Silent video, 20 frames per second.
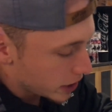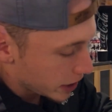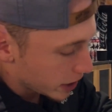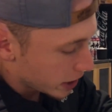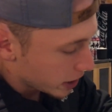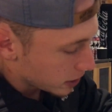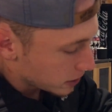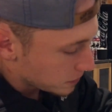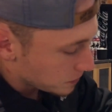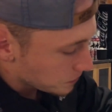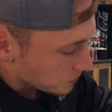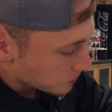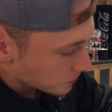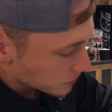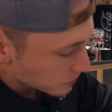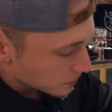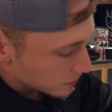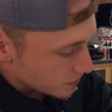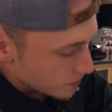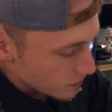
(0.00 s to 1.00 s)
here.
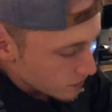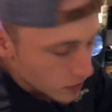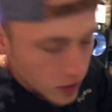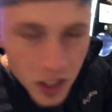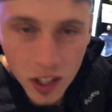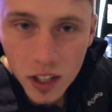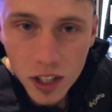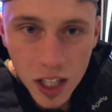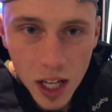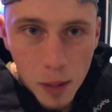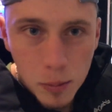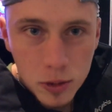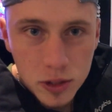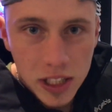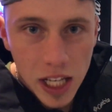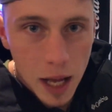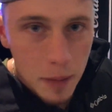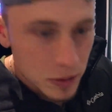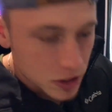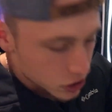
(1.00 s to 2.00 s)
A couple
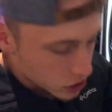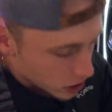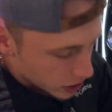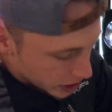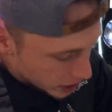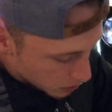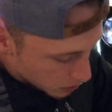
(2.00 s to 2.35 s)
toppings on